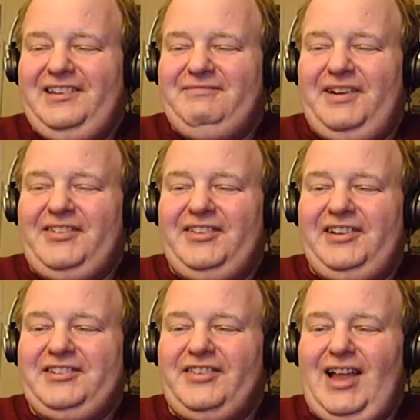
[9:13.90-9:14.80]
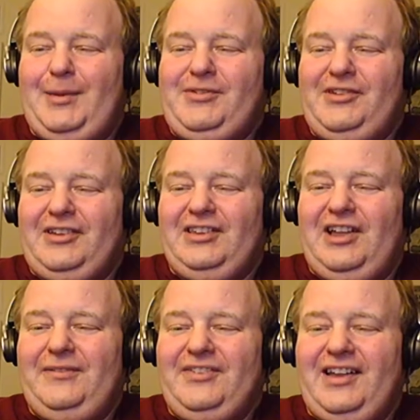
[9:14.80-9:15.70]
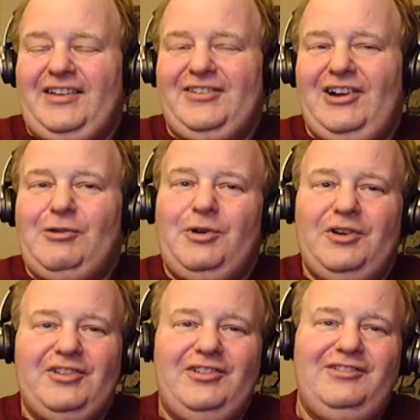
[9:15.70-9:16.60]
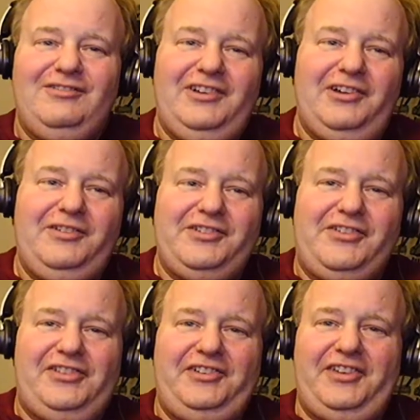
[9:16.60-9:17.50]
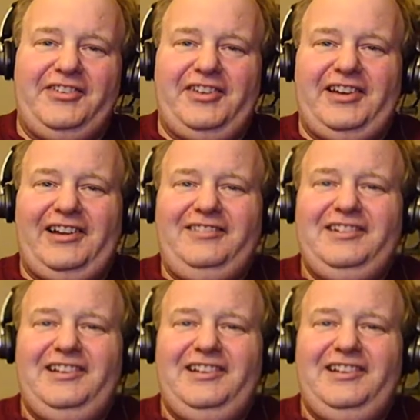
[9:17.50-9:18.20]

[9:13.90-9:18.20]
my son just absolutely loves like Star Wars, which is still Disney now.